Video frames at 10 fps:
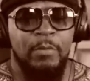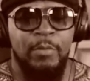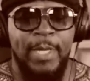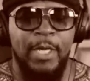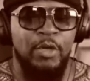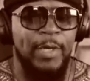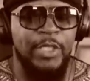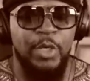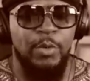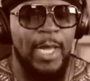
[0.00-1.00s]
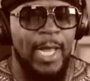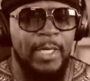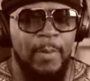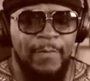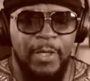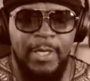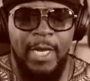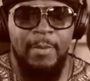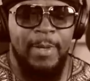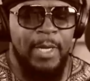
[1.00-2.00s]
Got a great show lined up for the
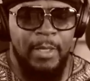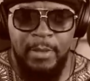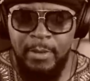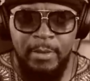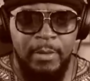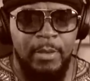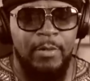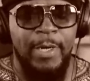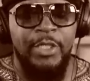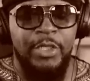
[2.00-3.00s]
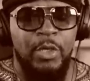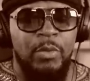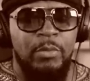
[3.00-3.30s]
day, man. Great show.